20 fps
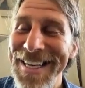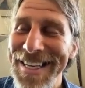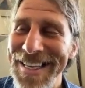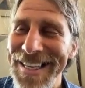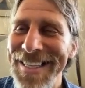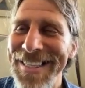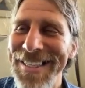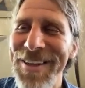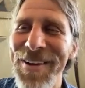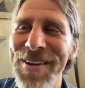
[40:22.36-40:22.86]

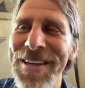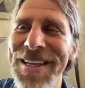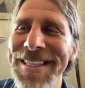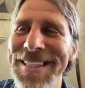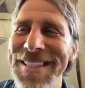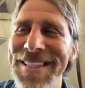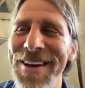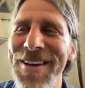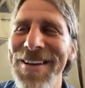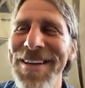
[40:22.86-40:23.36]
Don't
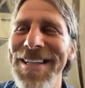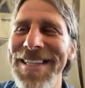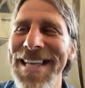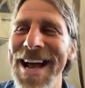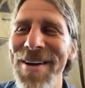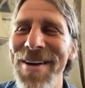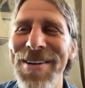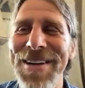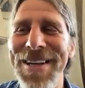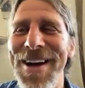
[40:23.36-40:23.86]
let that
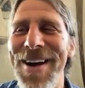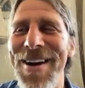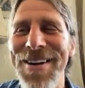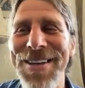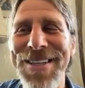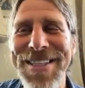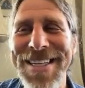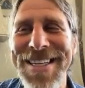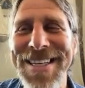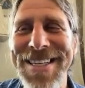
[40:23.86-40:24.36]
one go.
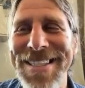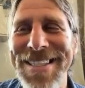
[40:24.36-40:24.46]
She's